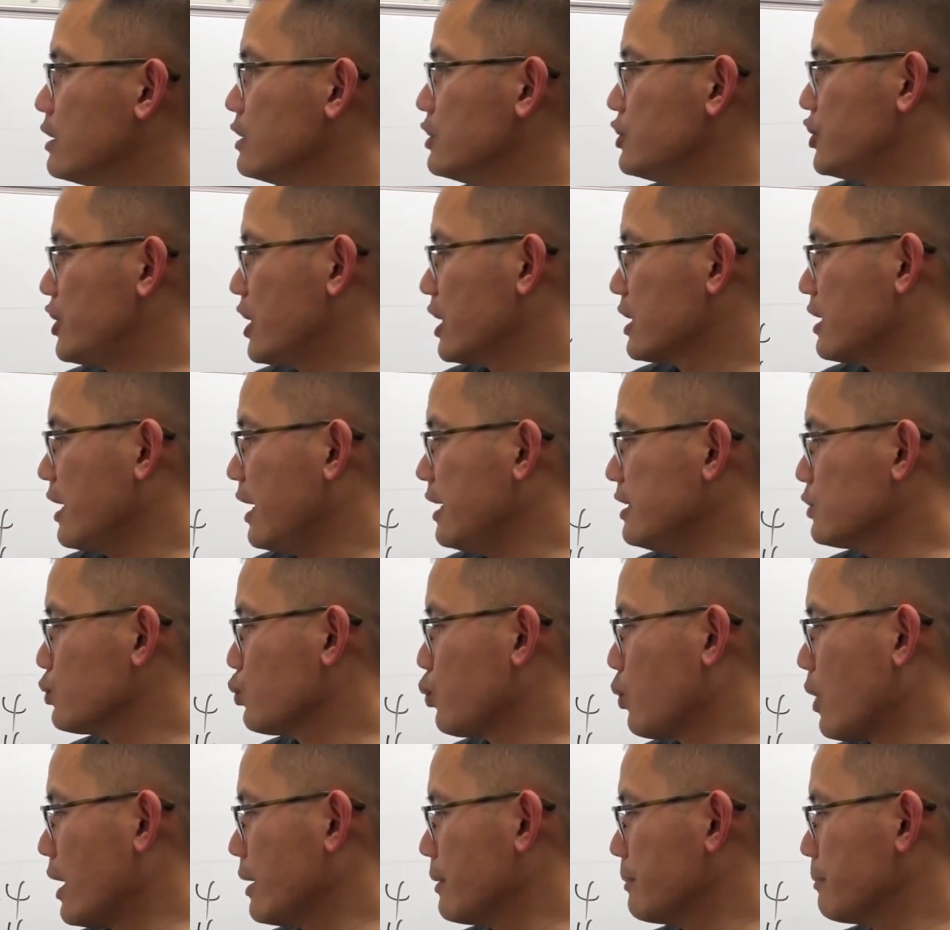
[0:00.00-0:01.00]
check case
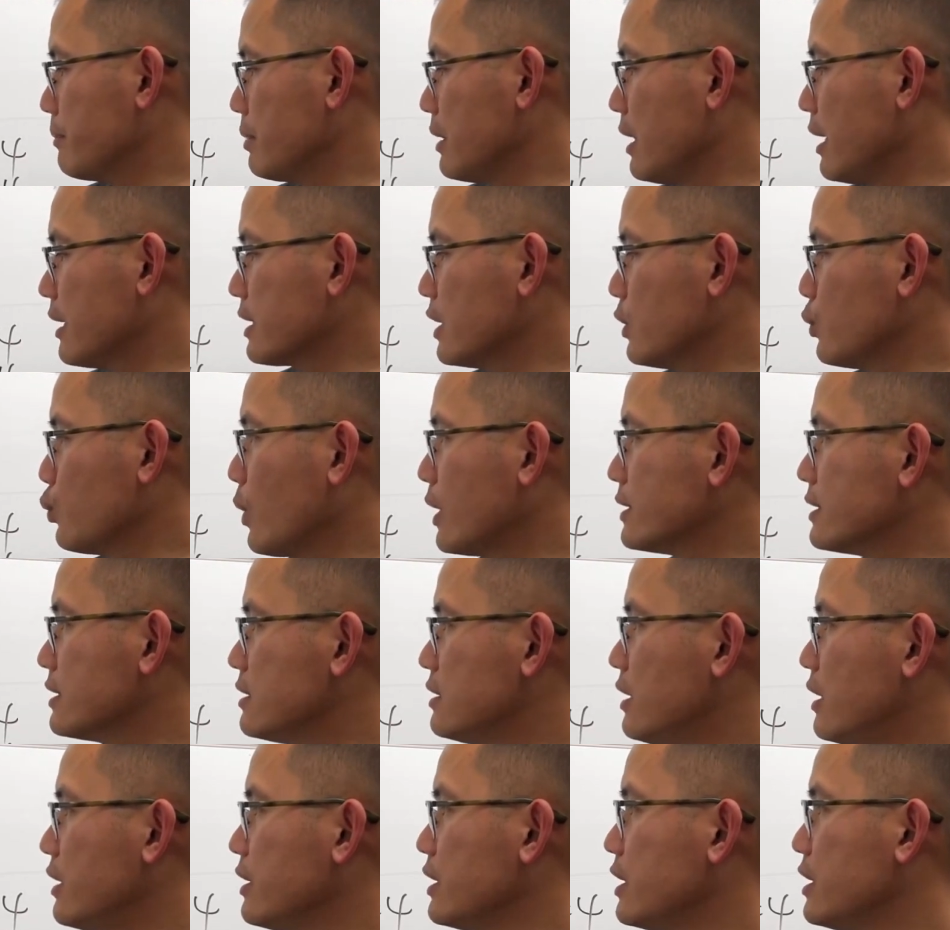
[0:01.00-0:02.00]
one, plugging one
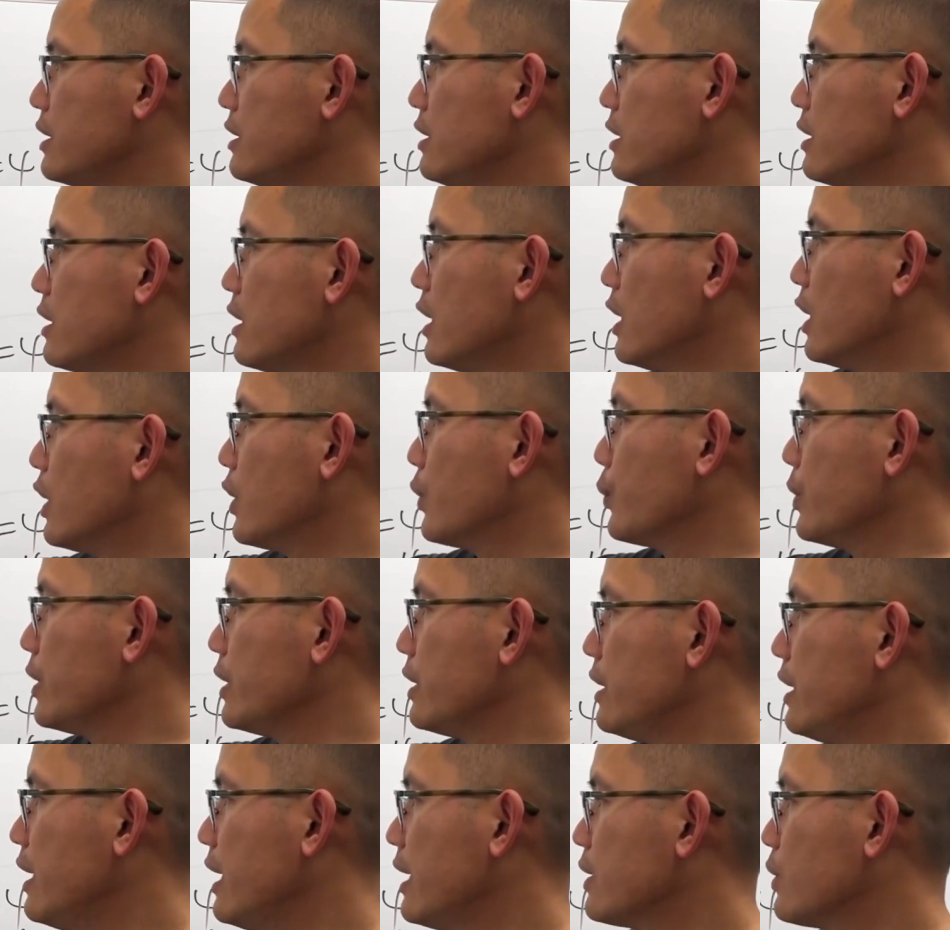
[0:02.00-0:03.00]
third in here, we
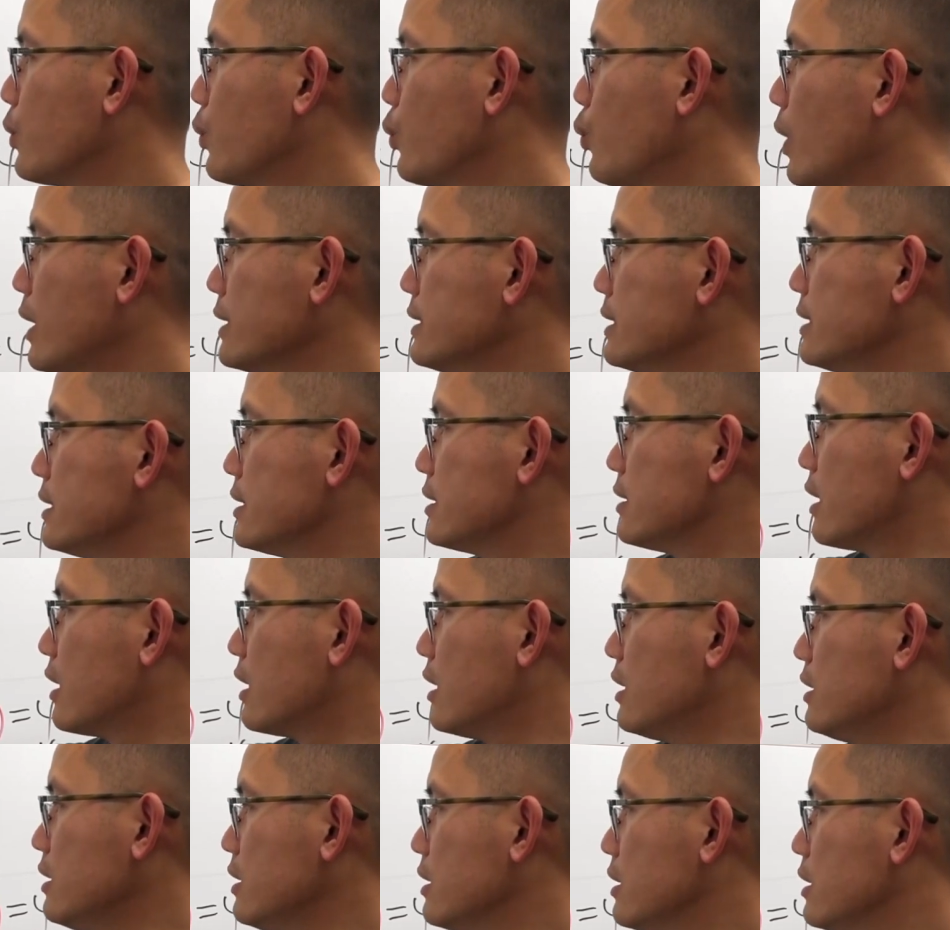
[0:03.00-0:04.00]
get one
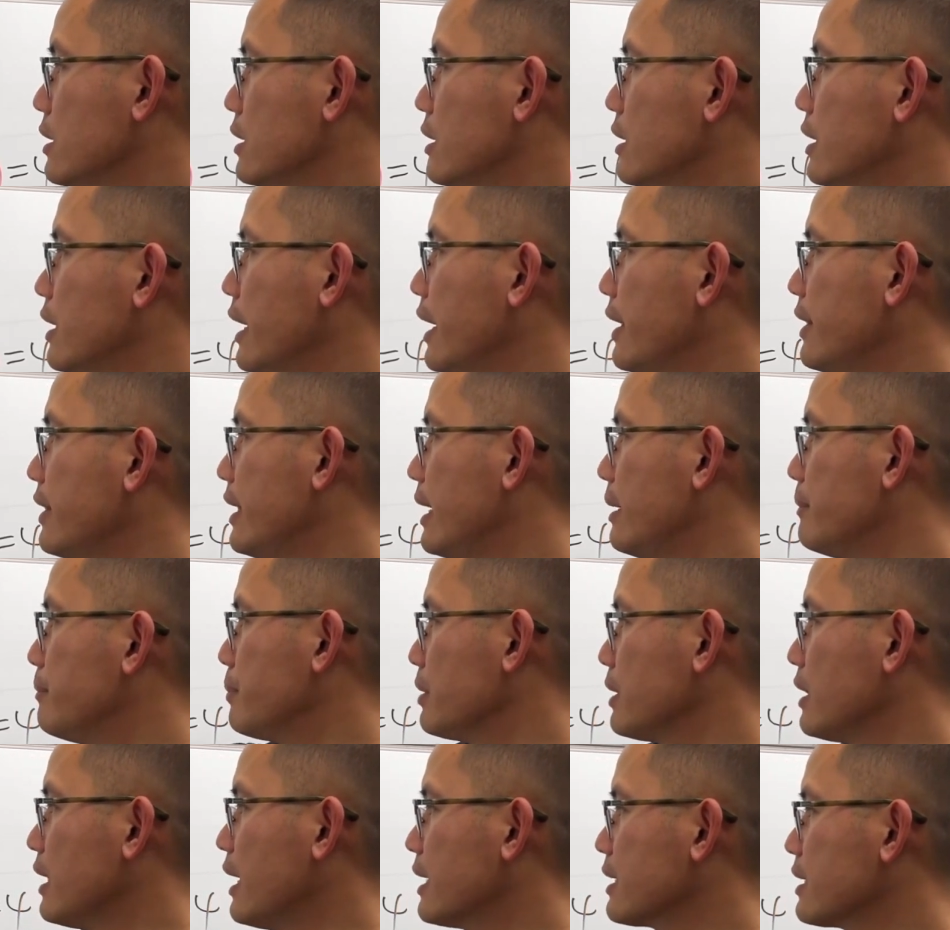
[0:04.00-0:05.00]
third, and then
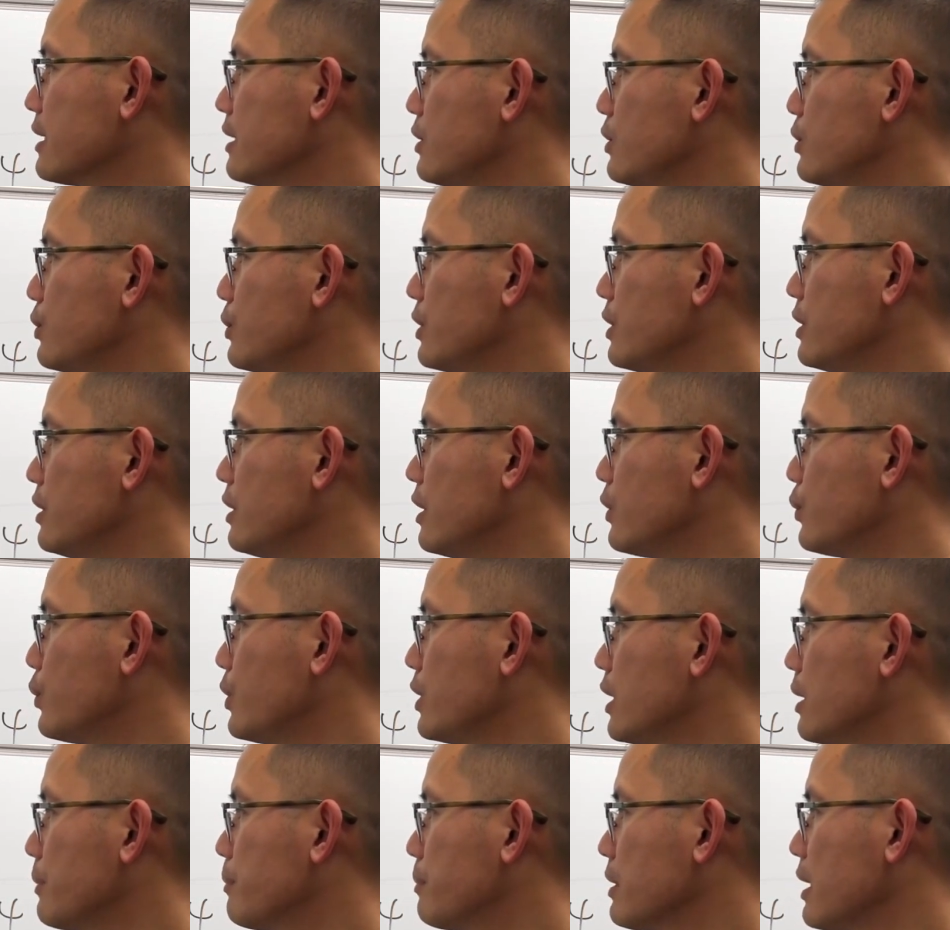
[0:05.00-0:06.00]
plugging into here, we
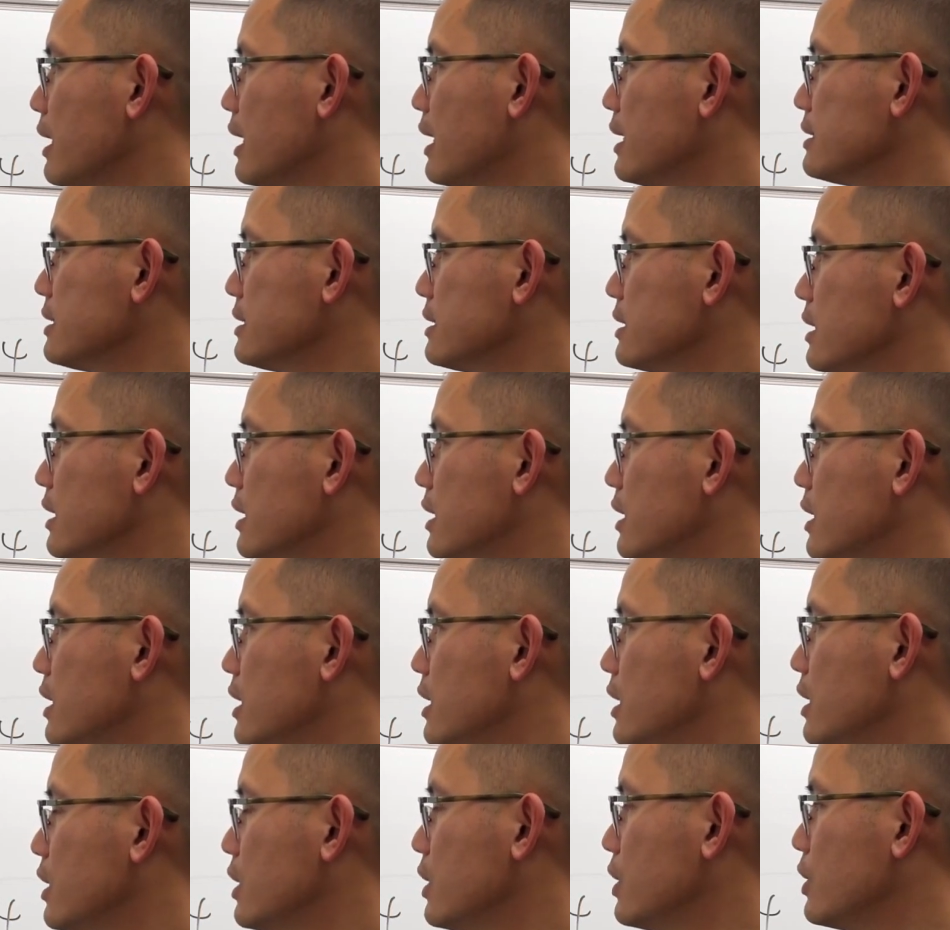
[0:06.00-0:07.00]
get plus
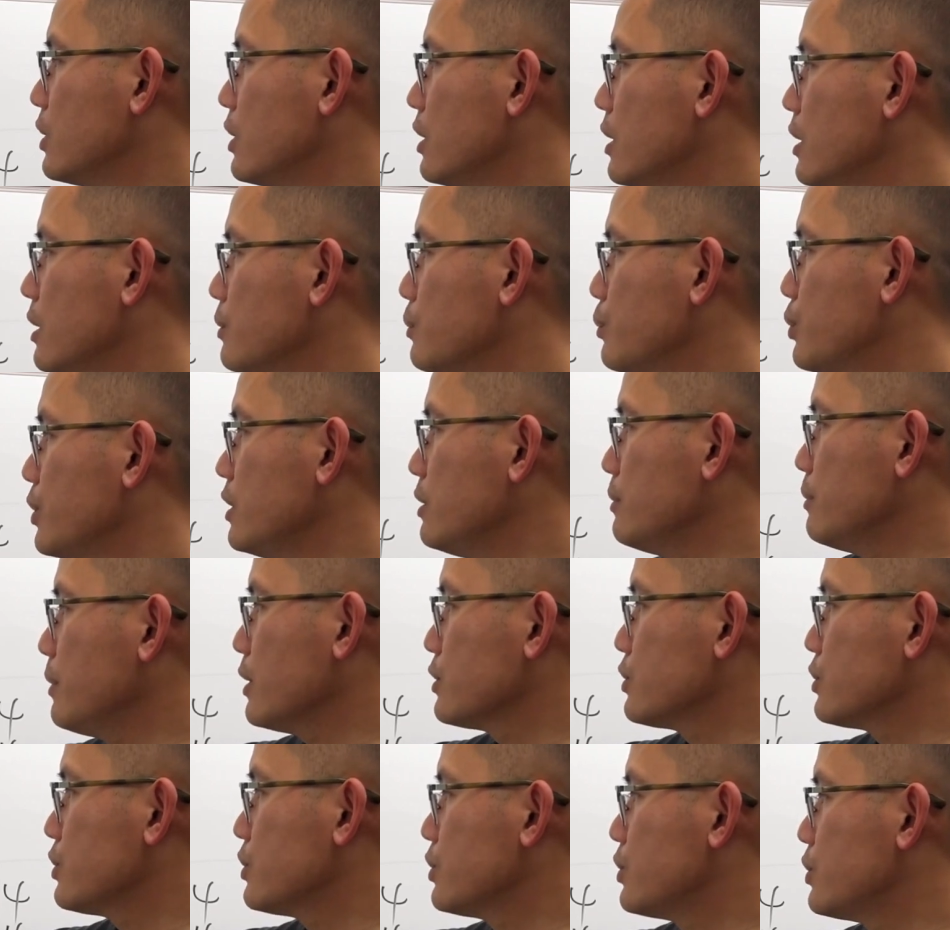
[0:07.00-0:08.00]
pretty
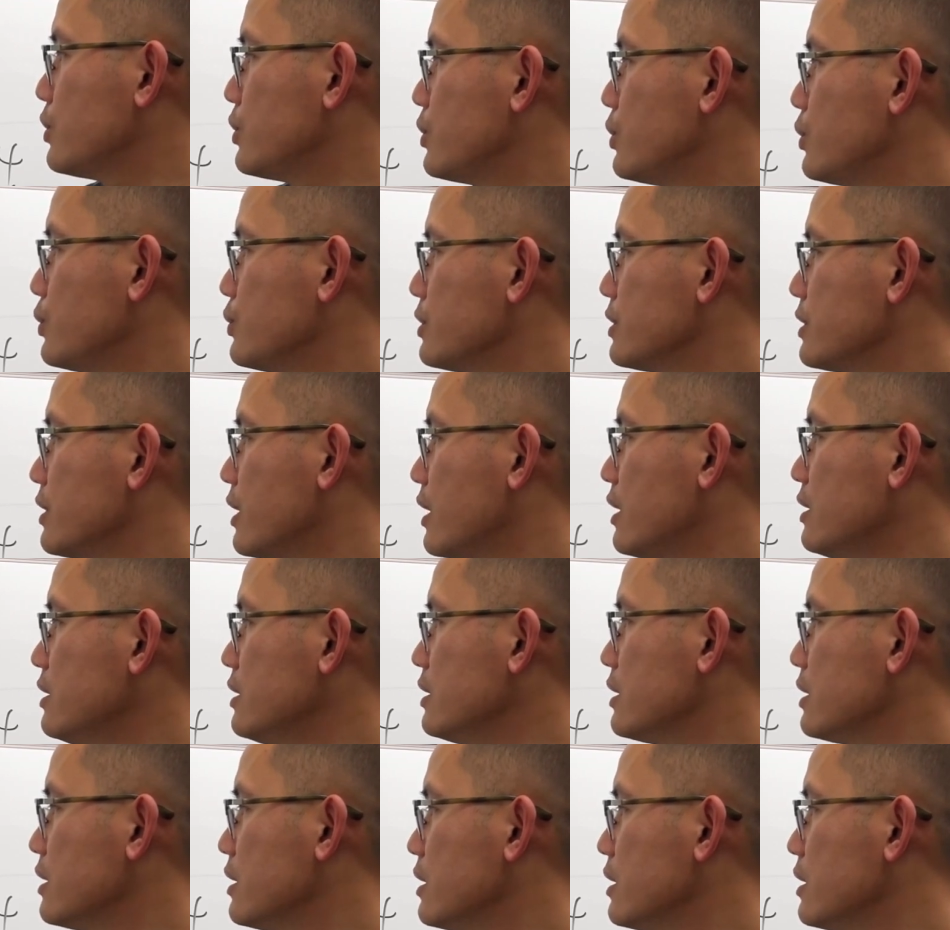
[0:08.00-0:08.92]
much two thirds,